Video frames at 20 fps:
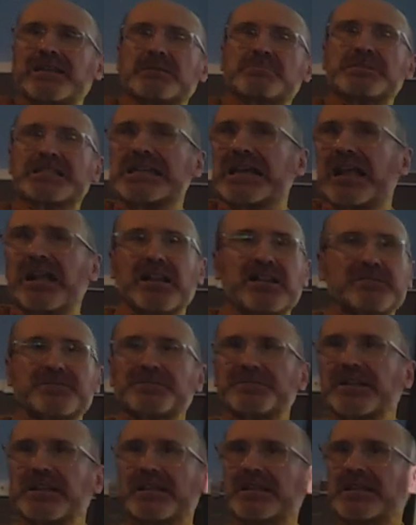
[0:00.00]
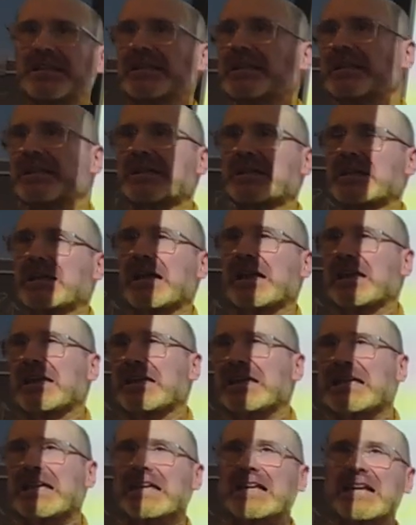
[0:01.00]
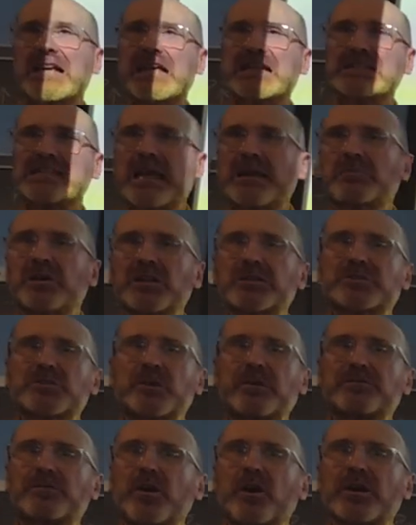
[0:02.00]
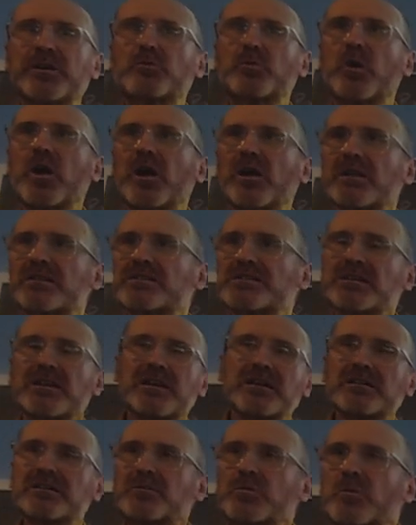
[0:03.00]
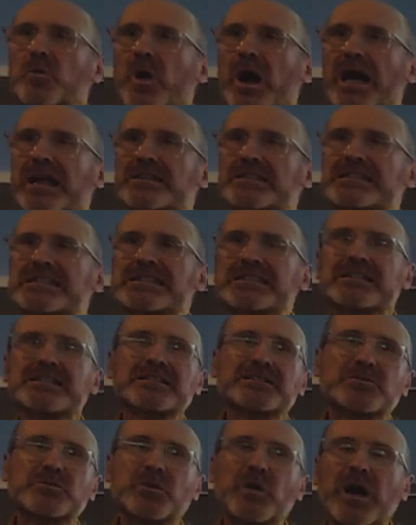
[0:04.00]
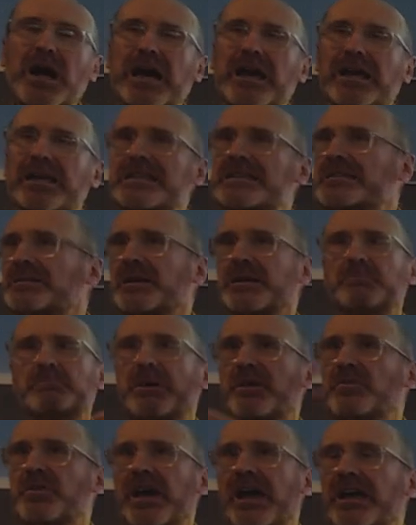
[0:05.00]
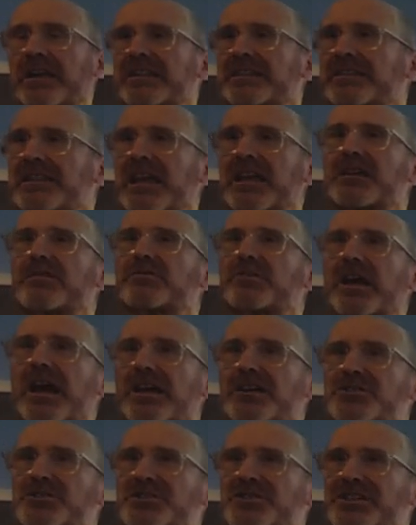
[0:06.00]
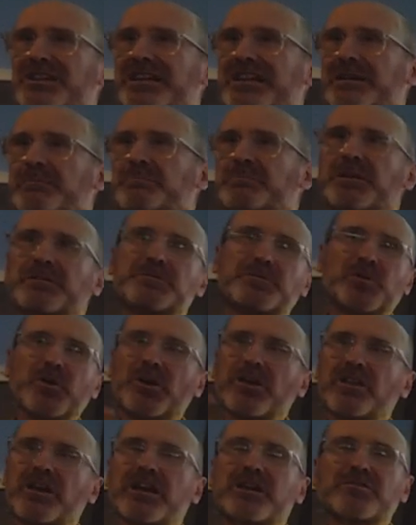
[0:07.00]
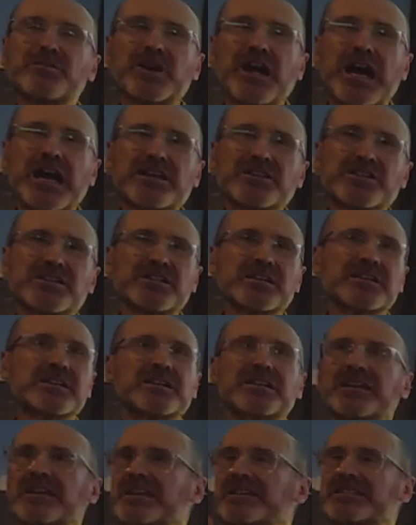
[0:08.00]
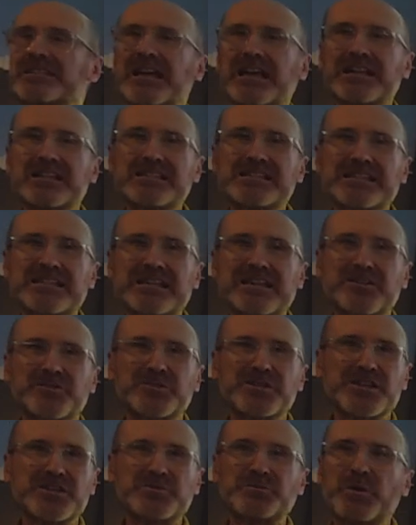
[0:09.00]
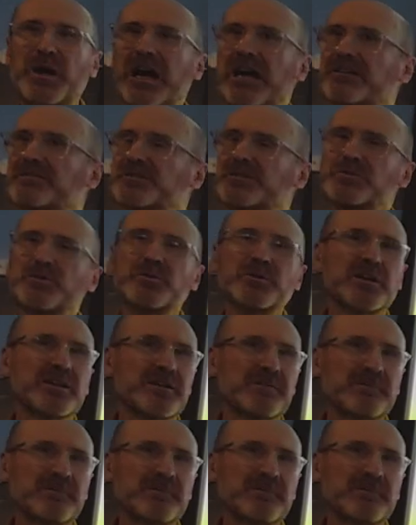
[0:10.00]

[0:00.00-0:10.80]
himself. He is able to avoid walls once twice, but then they crash. Before they crash, he tells her, his wife to